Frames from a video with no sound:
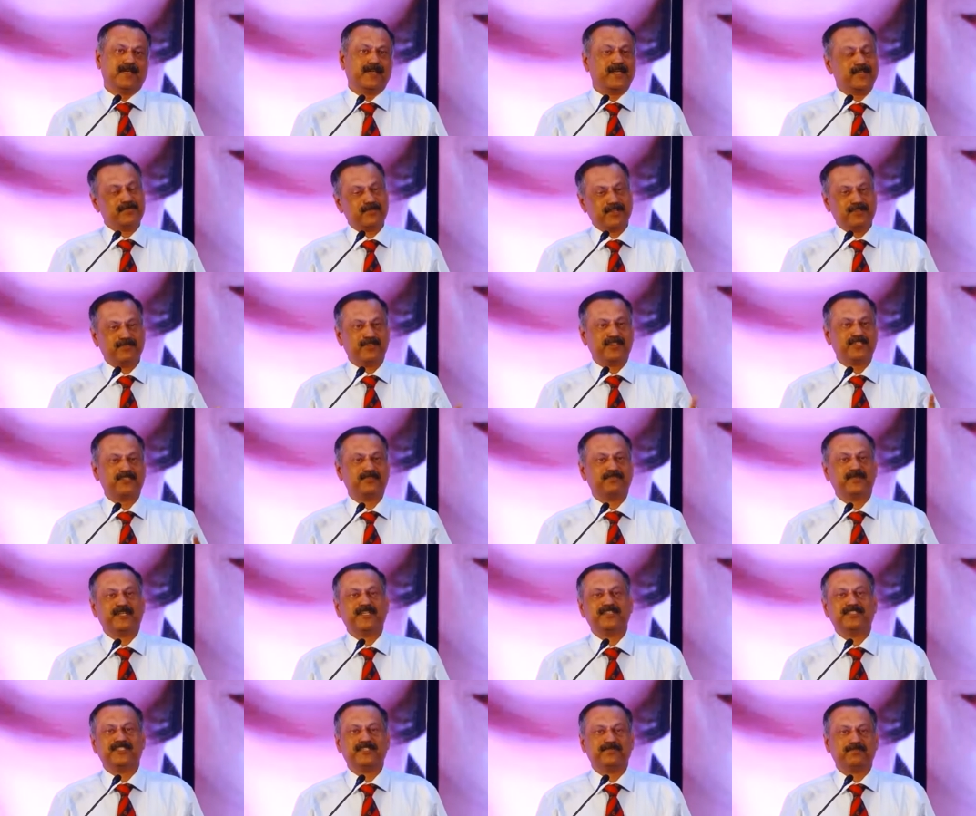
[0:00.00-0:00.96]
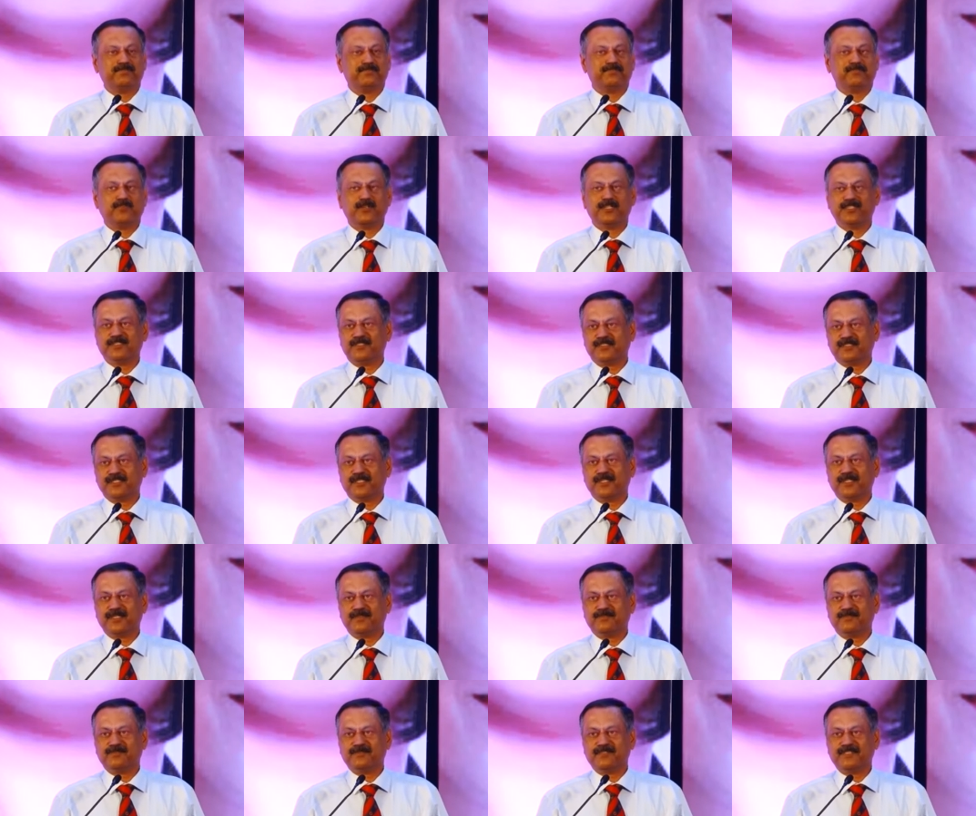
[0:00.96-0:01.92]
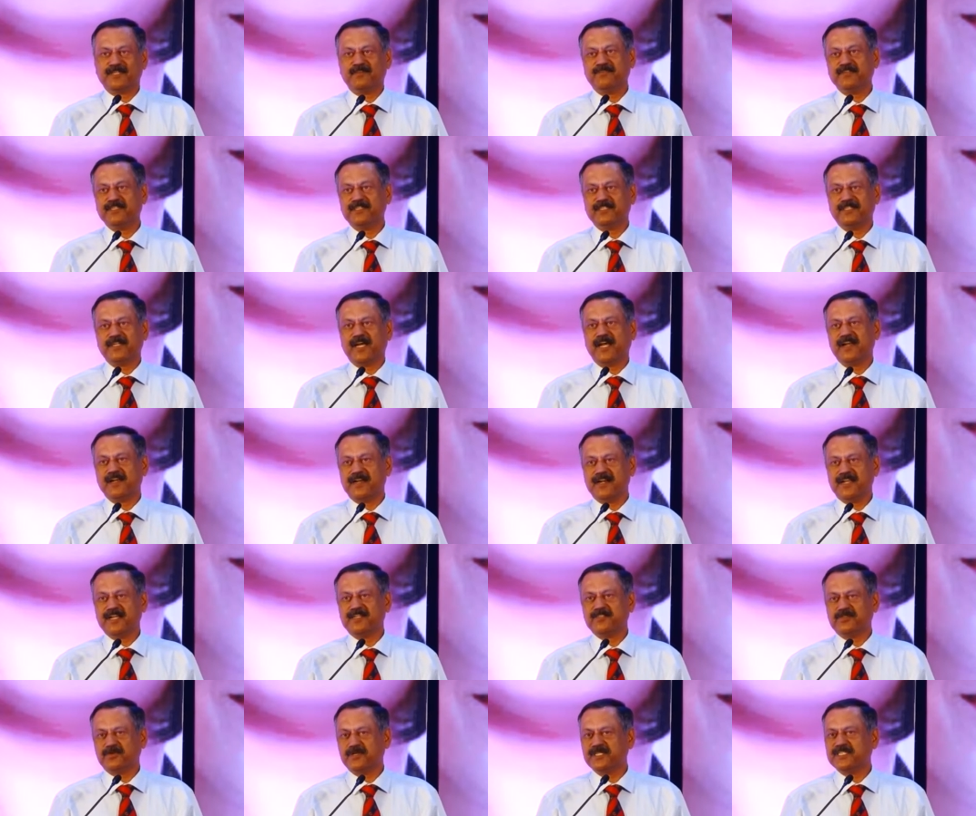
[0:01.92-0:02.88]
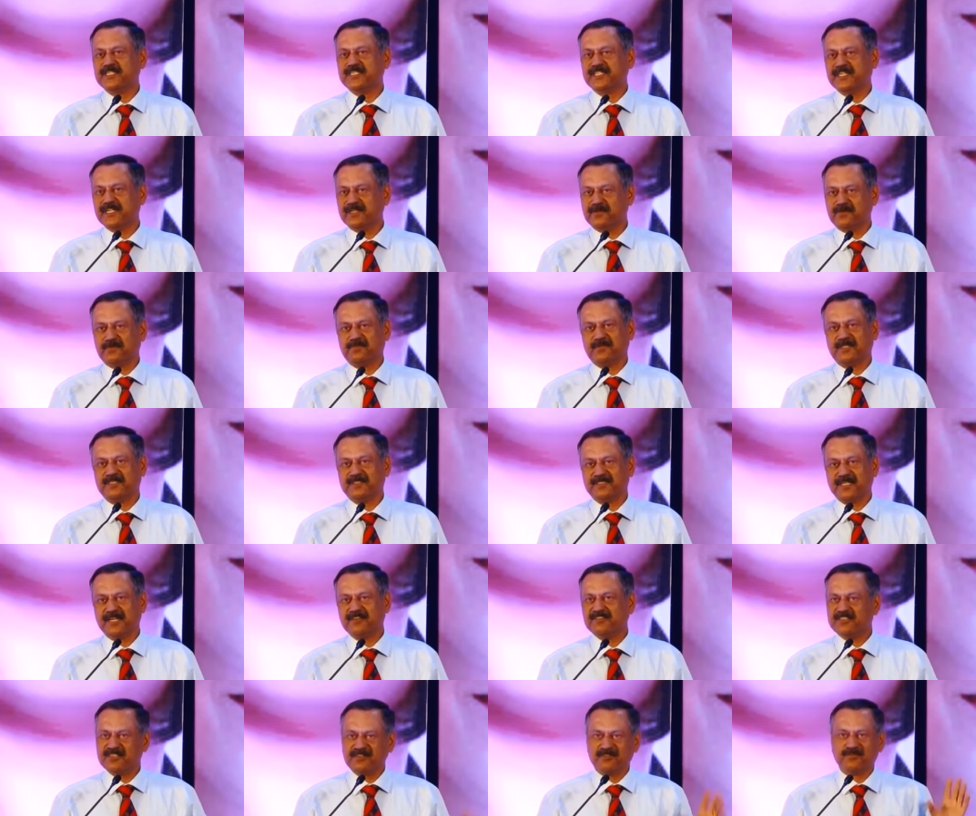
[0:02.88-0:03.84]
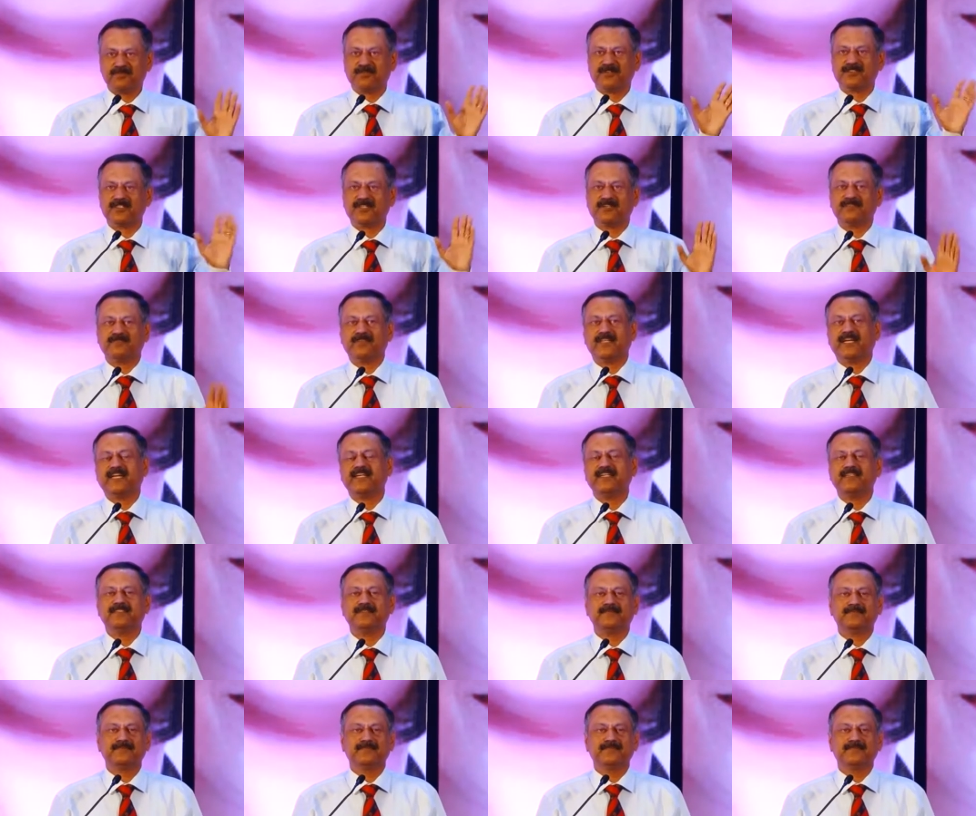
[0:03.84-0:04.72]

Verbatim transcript: And my first paycheck was 728 rupees. I still preserve that.